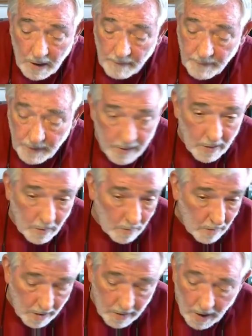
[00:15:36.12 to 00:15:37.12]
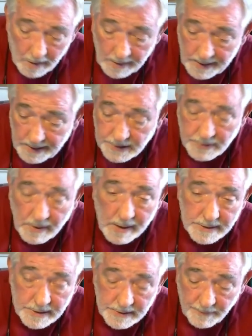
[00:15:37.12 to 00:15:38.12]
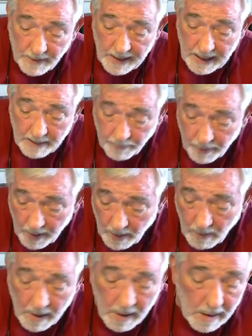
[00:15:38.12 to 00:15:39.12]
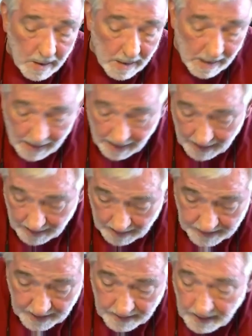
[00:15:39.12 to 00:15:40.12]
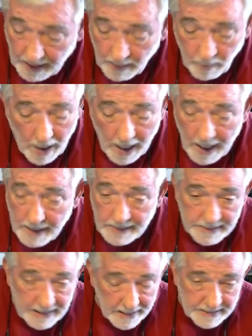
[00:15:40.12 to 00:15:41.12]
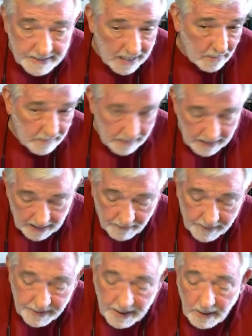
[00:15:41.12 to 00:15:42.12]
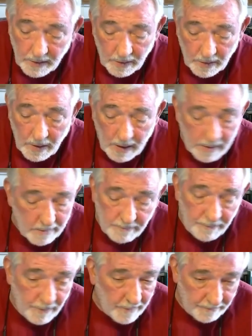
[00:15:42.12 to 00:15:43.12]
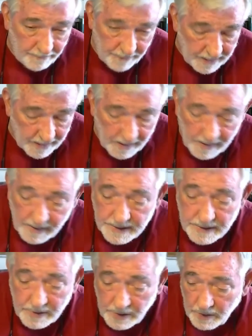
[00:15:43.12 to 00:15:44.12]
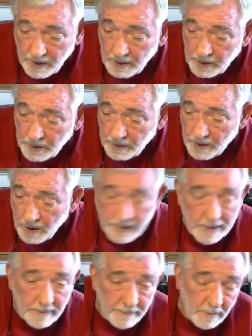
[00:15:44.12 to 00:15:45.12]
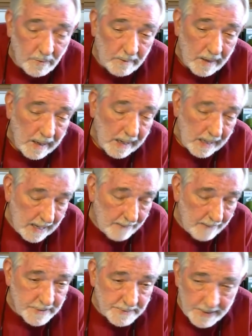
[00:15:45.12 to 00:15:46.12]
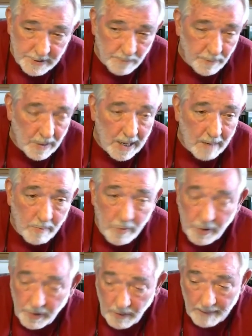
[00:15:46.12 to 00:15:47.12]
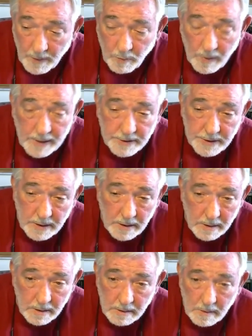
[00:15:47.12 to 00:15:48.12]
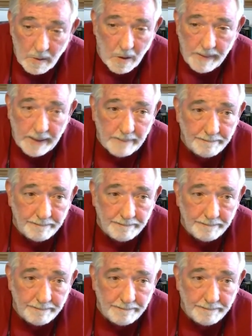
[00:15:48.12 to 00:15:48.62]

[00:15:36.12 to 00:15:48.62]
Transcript: you know, on all the instructions for Ant Pro that Ron sends out, everything for years. You know that if you have a special problem or you have a question, call me.